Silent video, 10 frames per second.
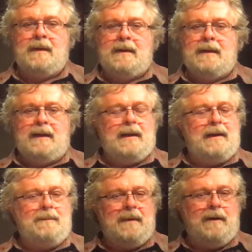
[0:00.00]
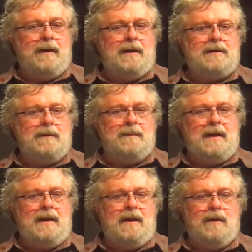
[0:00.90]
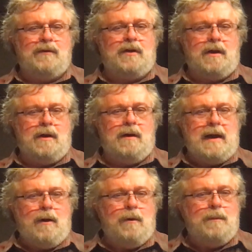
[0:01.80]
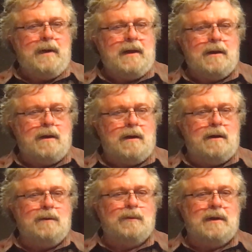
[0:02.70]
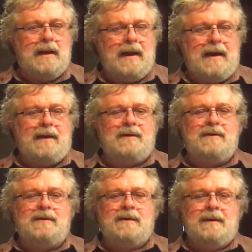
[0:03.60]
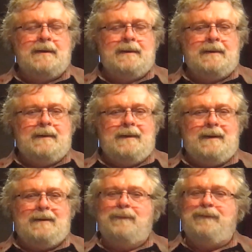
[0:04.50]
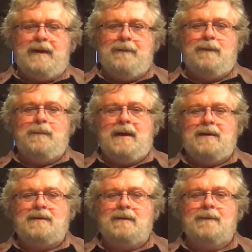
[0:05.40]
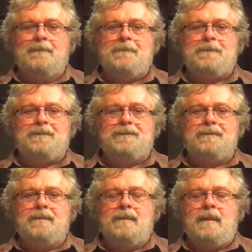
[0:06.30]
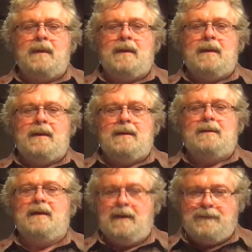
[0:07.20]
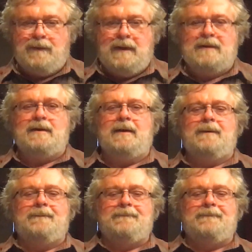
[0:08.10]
And like Mary so many years ago, I hope we can all relax at the feet of the Master. Thanks for listening.